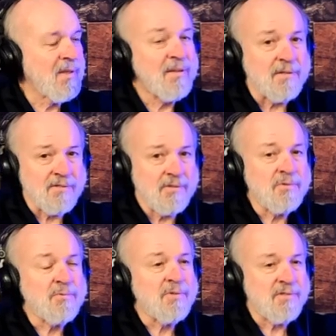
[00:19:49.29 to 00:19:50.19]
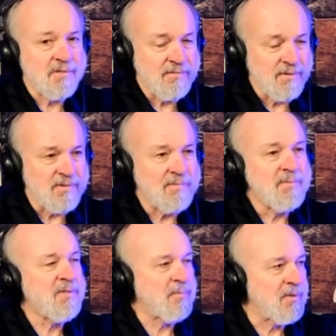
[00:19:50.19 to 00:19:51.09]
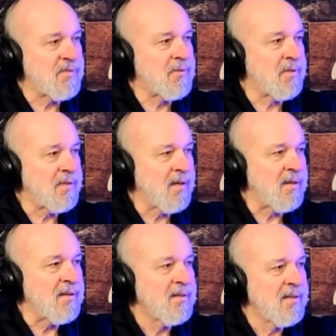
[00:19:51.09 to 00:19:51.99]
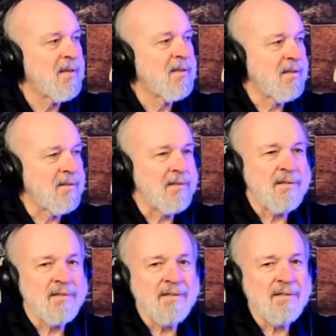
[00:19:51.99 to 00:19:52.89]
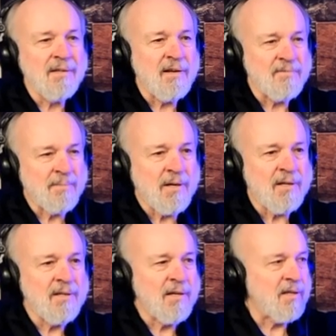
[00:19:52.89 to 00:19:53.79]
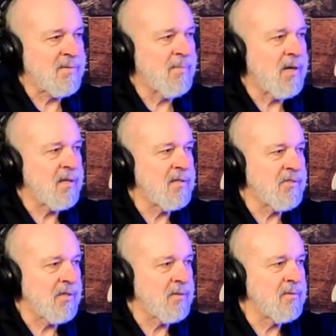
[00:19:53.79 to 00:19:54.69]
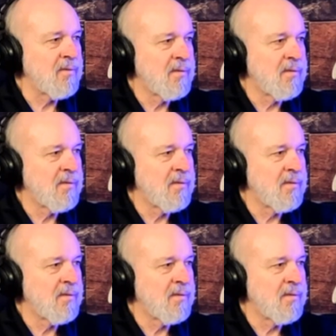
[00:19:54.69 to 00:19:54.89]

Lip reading: Yes, those are the stiffest springs you could get. The F body and X body shared